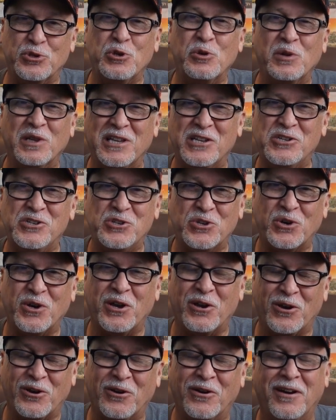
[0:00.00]
You'll
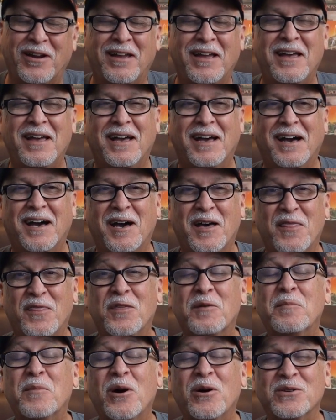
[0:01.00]
enjoy her uh,
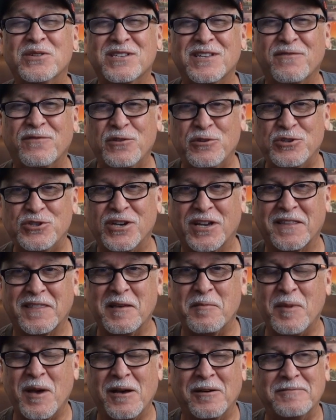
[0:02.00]
the most if you check
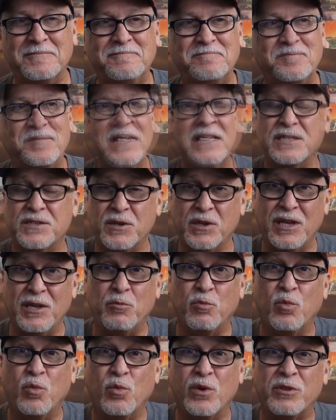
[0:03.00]
them out.
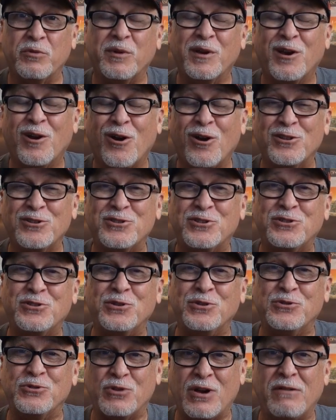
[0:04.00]
With regards
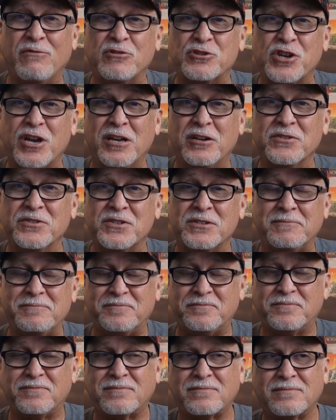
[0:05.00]
to travel channels,
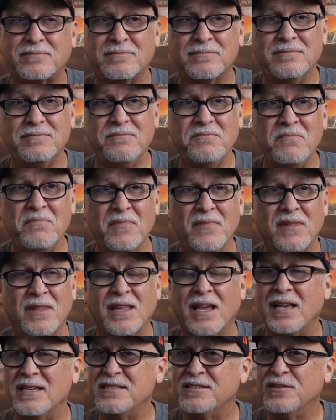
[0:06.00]

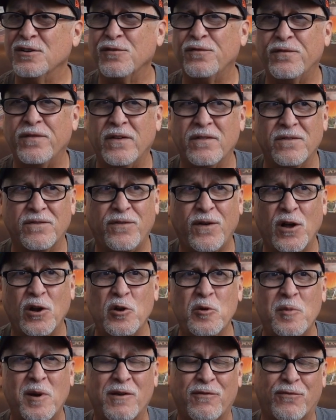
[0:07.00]
I still f
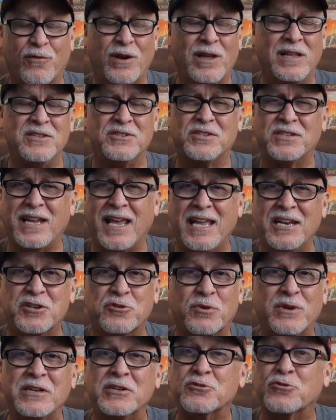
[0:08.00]
follow my friends
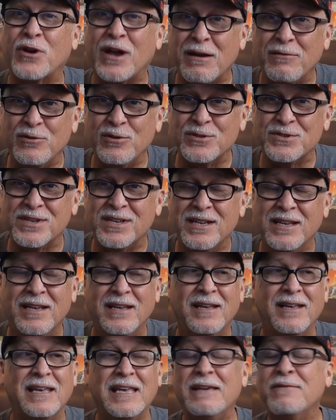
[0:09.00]
Tangerine Travels.
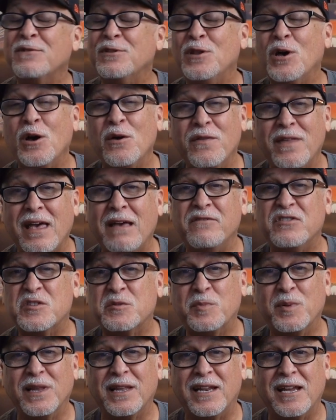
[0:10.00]
Even though they've
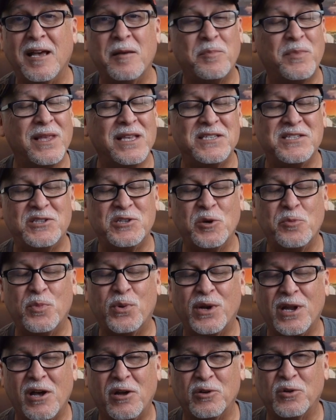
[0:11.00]
split up, they still
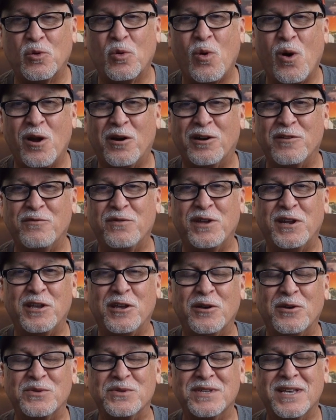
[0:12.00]
put out quality
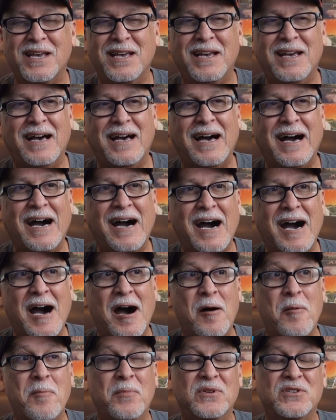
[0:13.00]
videos.
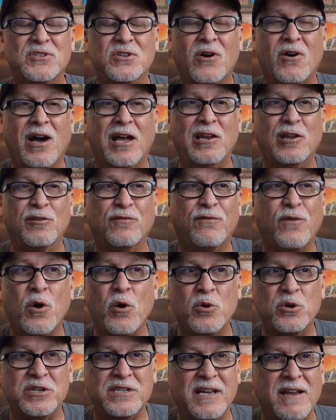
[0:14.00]
Um, so I look
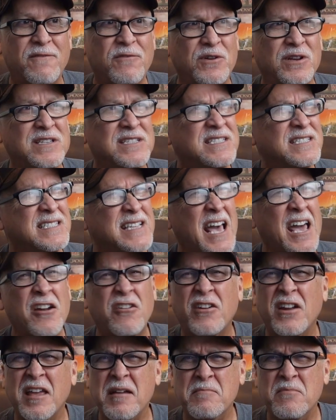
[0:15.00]
forward to every
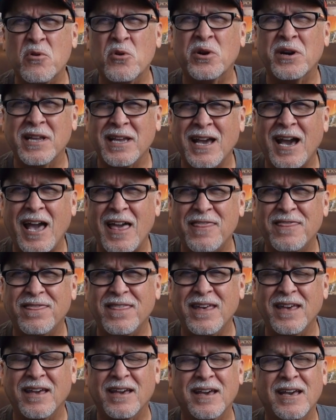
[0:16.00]
Saturday morning, I
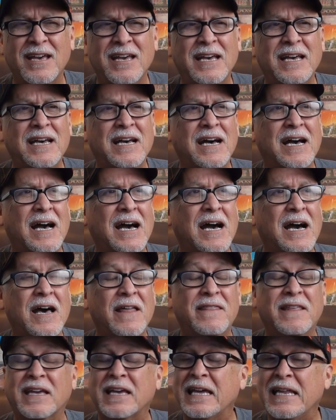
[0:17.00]
think. Uh,
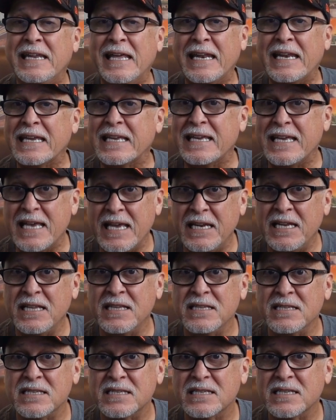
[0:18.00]
the Kinetic
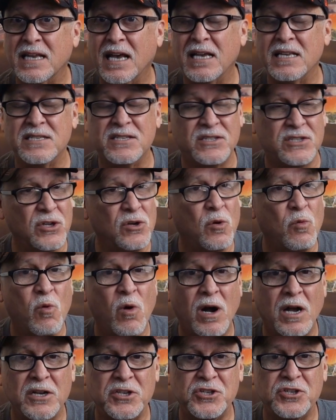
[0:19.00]
Kennons, I still
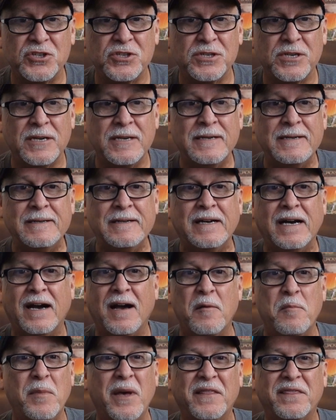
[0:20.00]
watch.
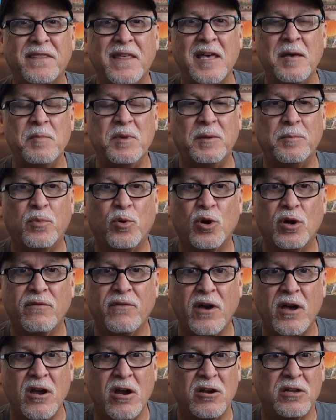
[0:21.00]
I met them in Puerto
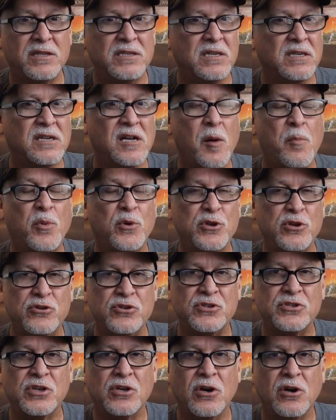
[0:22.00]
Vallarta a couple
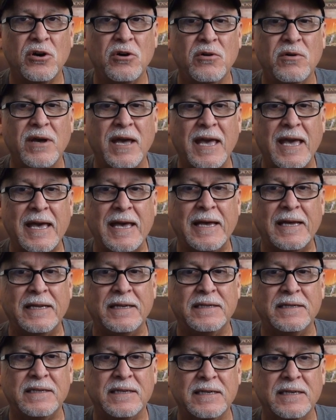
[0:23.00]
years ago,
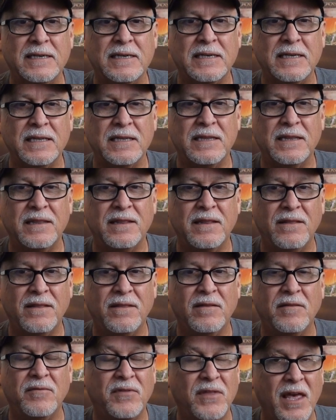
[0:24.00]
and uh,
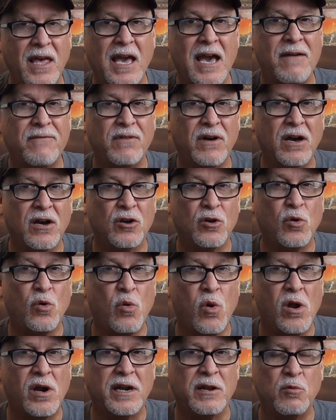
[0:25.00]
they have a
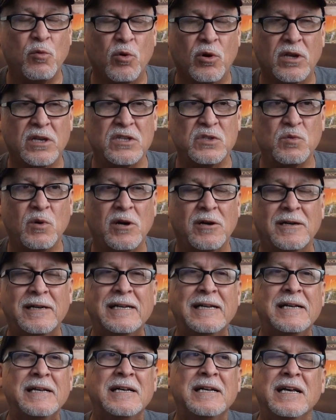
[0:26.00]
quality work as well.
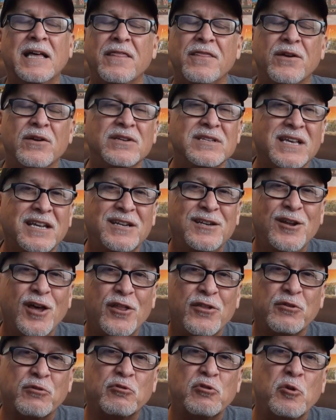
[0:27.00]
There's
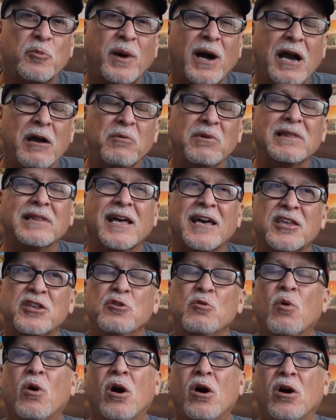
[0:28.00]
another group. I would like
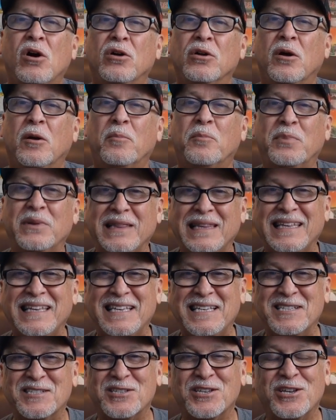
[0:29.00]
you all,
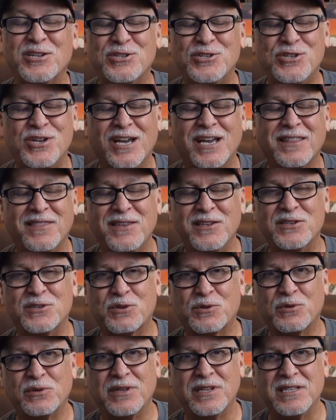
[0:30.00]
please, check this
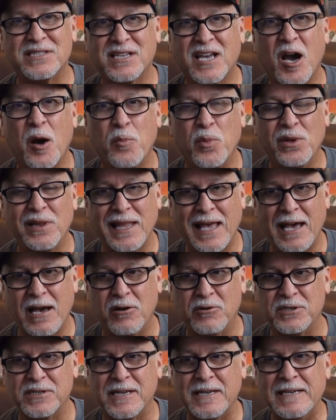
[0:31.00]
this couple
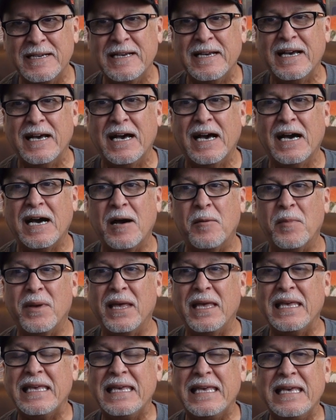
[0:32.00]
out. Um,
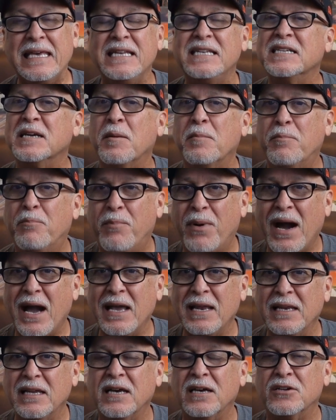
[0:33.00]
Eat,
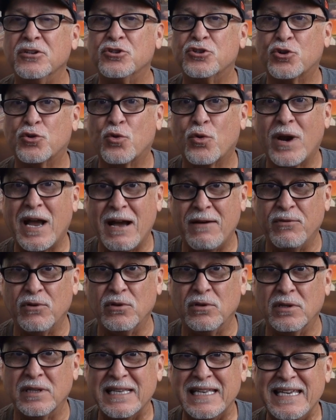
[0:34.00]
Baila,
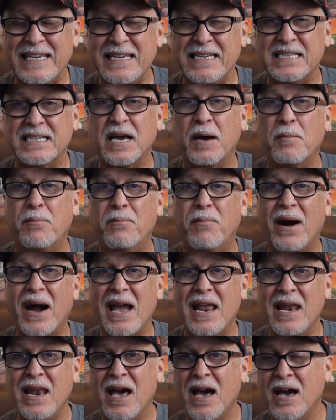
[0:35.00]
Travel. Eat,
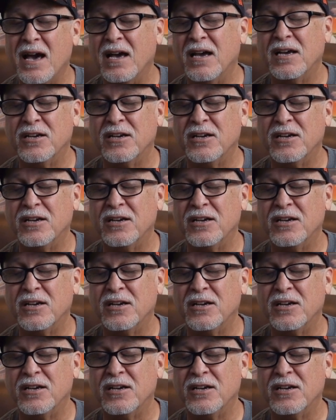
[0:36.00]
Baila,